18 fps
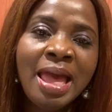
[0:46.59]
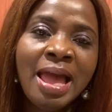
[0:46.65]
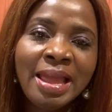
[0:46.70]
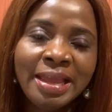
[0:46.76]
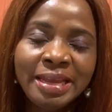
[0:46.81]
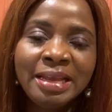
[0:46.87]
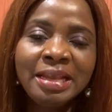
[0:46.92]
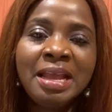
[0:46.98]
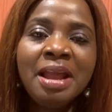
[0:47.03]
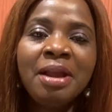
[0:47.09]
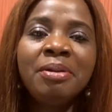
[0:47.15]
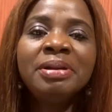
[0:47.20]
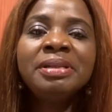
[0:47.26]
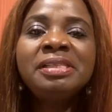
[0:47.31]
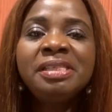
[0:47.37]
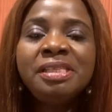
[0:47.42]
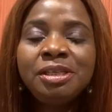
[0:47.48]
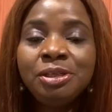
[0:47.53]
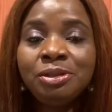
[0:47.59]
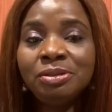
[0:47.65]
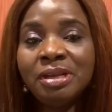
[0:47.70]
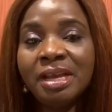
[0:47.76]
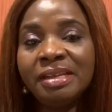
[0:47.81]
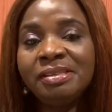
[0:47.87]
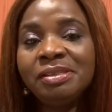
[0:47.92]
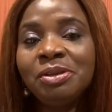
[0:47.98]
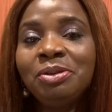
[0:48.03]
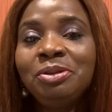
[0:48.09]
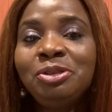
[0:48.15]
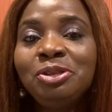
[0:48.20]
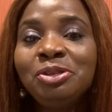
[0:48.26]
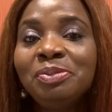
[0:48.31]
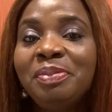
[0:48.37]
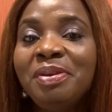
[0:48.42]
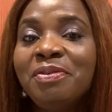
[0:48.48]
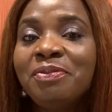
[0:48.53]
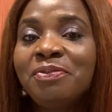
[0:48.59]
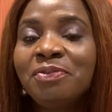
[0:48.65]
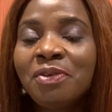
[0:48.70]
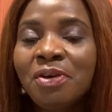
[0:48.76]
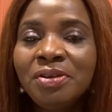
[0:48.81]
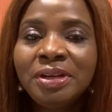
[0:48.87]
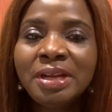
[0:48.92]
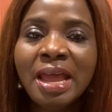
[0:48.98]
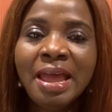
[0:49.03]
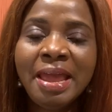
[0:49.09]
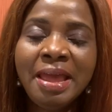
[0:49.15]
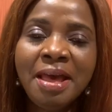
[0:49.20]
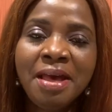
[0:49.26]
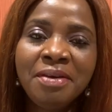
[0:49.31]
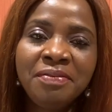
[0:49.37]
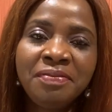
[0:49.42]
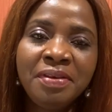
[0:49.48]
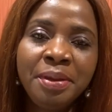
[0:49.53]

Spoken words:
I can guarantee you that it's going to be fun. I have